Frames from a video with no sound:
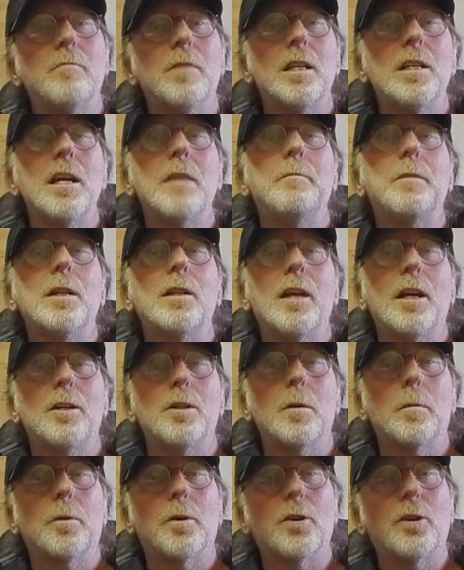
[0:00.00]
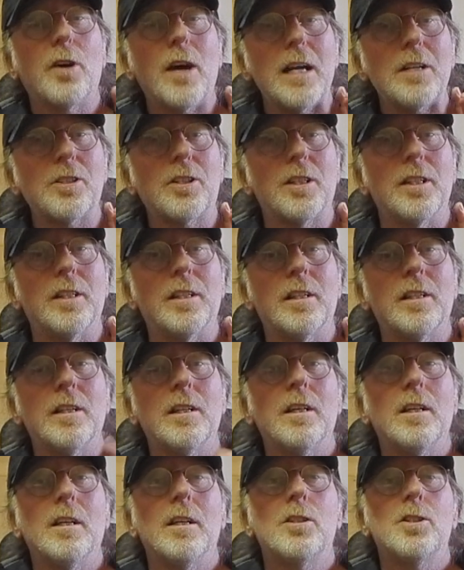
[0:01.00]
manipulate your progression
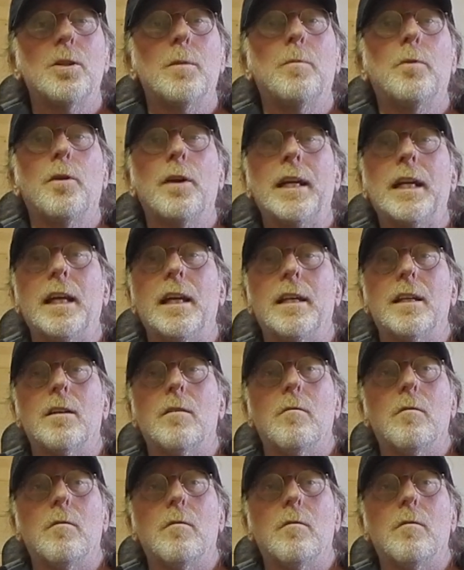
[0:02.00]
to bring